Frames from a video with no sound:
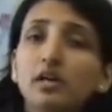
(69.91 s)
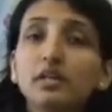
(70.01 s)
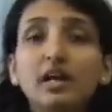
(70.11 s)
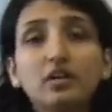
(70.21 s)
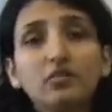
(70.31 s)

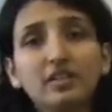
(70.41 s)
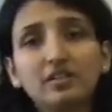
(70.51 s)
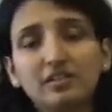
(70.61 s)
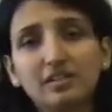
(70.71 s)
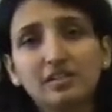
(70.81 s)
In
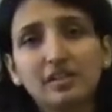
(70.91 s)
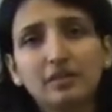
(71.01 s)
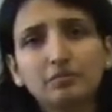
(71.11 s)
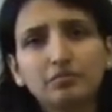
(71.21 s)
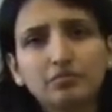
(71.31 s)
Ayurveda they
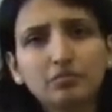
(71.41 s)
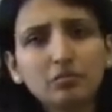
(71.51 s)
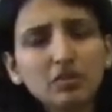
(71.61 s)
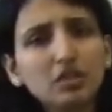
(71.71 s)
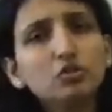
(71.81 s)
say,
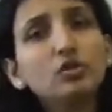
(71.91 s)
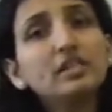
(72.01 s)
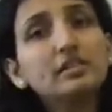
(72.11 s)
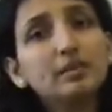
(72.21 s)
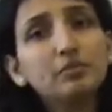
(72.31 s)

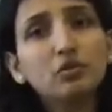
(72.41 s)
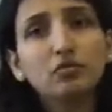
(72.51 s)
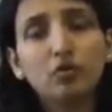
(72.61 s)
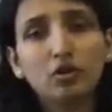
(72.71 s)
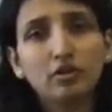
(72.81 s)
drink sips
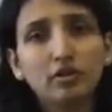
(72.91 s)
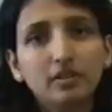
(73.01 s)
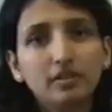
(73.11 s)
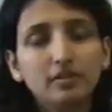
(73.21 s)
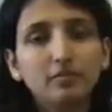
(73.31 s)
of water
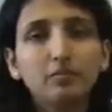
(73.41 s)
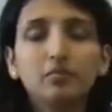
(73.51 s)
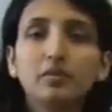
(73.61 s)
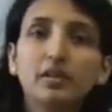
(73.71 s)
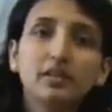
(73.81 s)

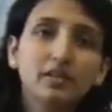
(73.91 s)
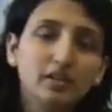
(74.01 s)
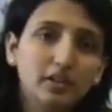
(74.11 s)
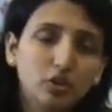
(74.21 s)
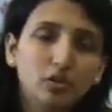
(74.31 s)

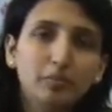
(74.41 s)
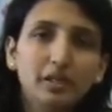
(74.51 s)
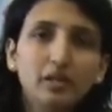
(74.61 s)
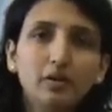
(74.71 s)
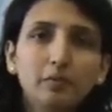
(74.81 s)
in your
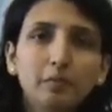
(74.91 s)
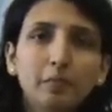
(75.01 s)
meal.